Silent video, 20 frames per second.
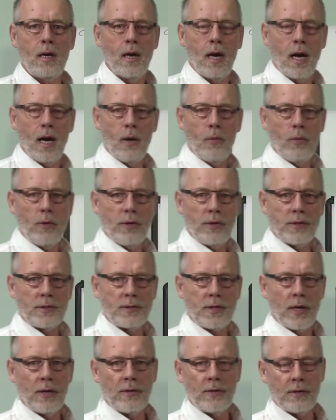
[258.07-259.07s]
uh, when you're
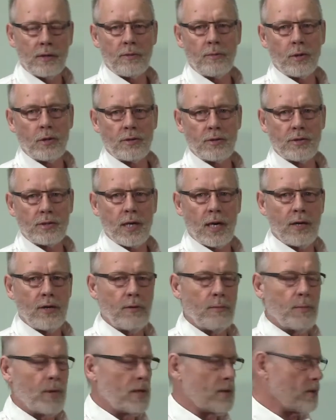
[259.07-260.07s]
starting the commercial side of
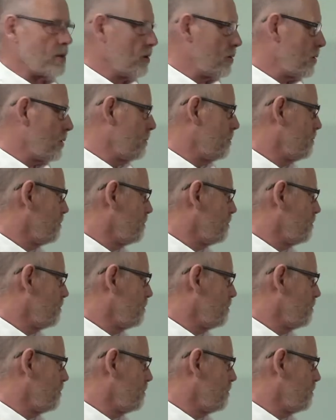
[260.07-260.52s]
your business.